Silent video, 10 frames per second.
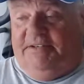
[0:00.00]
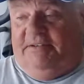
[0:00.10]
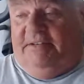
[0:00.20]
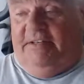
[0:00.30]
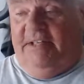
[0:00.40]

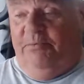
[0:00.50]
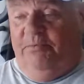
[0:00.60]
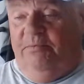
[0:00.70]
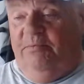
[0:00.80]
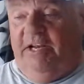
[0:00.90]
and
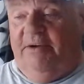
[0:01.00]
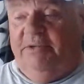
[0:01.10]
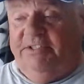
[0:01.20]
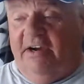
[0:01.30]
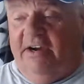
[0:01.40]
then when I
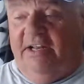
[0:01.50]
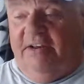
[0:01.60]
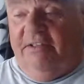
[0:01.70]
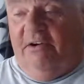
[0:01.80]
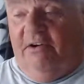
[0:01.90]
retired out
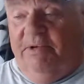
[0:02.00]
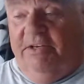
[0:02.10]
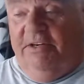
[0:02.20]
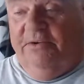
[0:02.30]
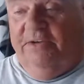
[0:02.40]
of the Army
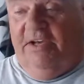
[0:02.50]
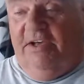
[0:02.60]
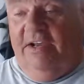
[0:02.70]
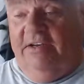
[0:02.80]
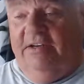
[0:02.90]
in
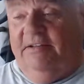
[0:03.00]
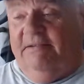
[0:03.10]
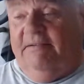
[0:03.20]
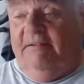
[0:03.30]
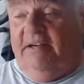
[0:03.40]
'09,
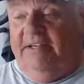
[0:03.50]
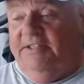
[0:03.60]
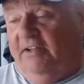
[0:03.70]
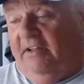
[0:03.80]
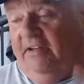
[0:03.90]
I
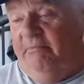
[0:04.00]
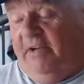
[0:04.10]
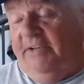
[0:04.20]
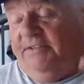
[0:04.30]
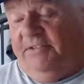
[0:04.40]
still
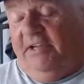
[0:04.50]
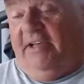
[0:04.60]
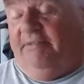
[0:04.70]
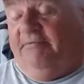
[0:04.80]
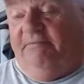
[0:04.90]

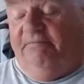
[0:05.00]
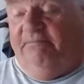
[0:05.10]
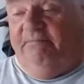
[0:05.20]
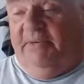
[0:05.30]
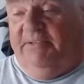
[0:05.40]
got
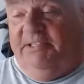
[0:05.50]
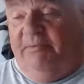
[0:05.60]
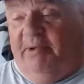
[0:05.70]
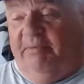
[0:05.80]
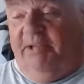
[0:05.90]
some
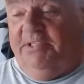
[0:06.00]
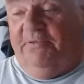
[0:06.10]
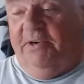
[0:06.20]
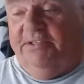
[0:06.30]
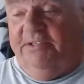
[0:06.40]
of my best
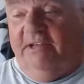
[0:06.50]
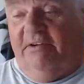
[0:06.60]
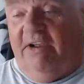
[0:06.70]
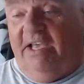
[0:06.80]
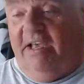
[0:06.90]
friends I'll
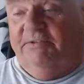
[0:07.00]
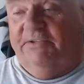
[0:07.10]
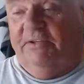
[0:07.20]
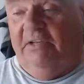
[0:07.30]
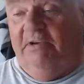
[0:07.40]
ever have
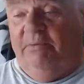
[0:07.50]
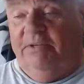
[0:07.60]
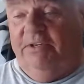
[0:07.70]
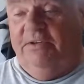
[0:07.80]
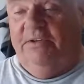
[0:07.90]
still live up
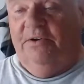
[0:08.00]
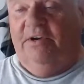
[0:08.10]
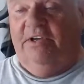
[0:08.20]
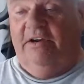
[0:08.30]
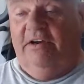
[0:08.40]
in the New
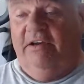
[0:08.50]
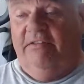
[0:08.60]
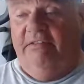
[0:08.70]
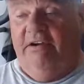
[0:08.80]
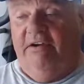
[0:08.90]
York area
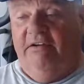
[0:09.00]
there,